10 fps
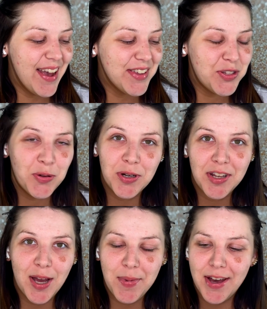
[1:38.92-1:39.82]
Story
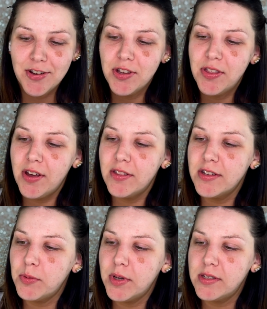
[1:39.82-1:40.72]
time, I actually thought
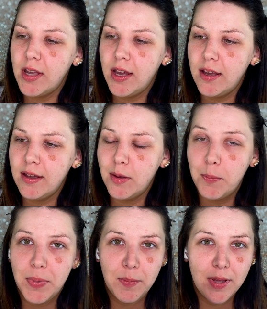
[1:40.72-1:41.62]
this was a
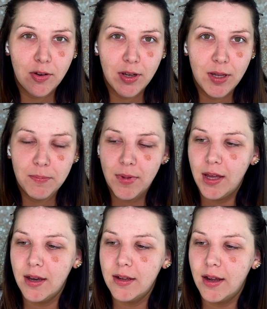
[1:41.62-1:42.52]
BB cream,
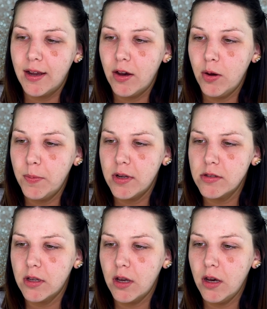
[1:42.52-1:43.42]
and I got home and I was
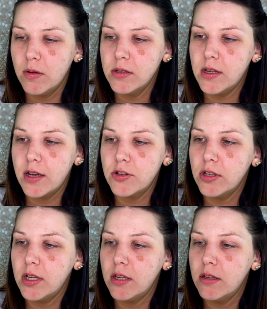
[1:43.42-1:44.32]
like, oh, it's
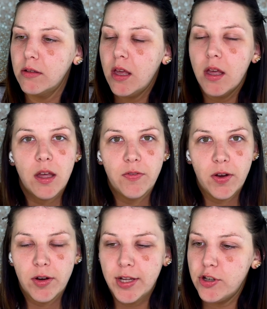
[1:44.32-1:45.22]
actually a
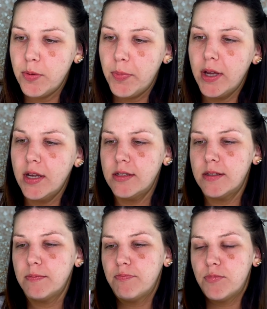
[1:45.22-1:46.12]
foundation, but
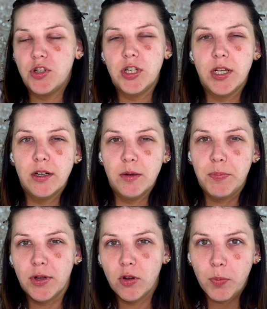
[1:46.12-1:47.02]
it's sheer
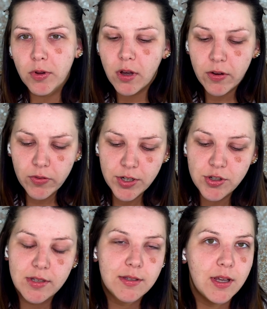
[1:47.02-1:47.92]
buildable coverage,
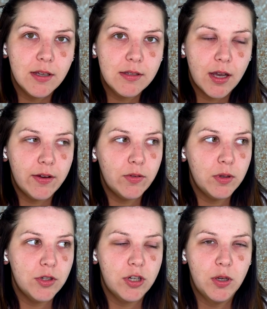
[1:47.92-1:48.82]
it says. I haven't
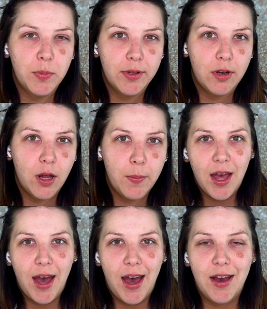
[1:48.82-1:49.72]
really tried to build it up.
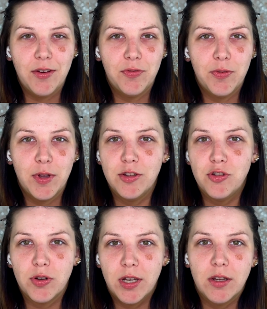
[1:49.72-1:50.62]
I've
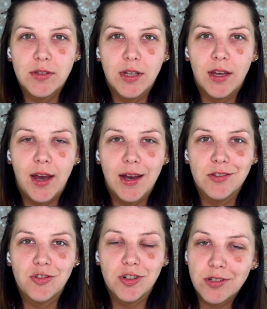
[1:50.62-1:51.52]
enjoyed using it
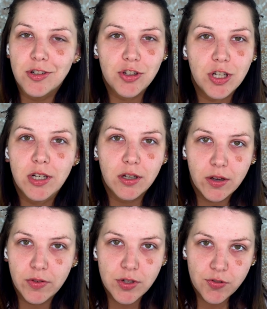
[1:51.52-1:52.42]
as just a sheer
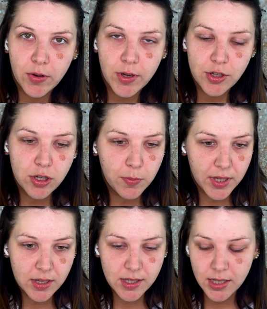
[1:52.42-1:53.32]
coverage foundation
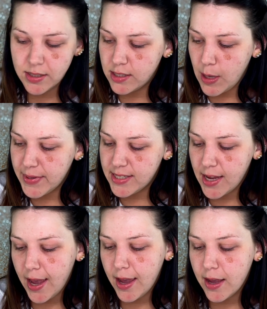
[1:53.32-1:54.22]
because it's
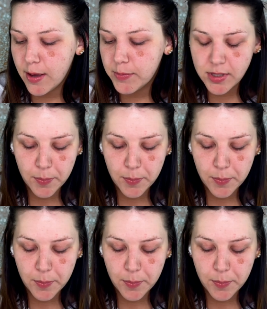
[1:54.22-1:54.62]
summertime,